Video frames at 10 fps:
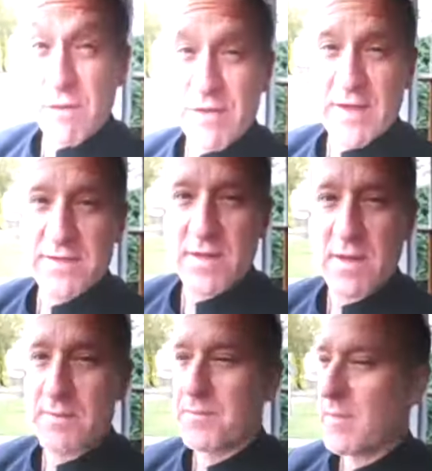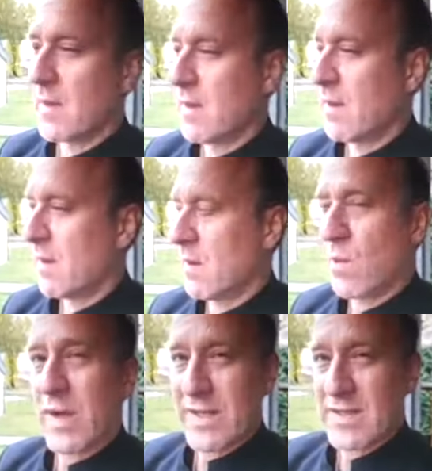other things are.
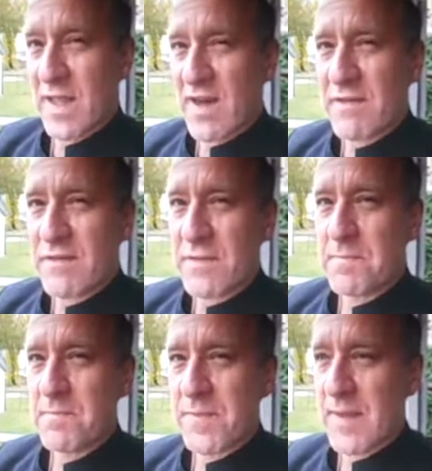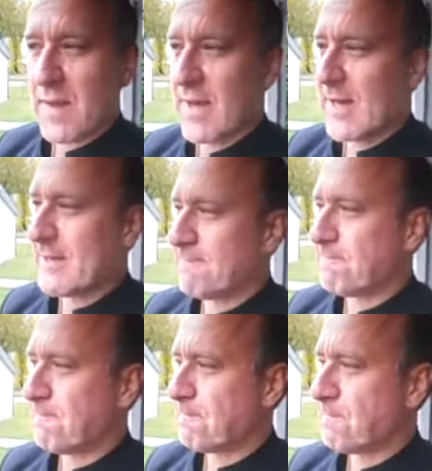What is love? Um,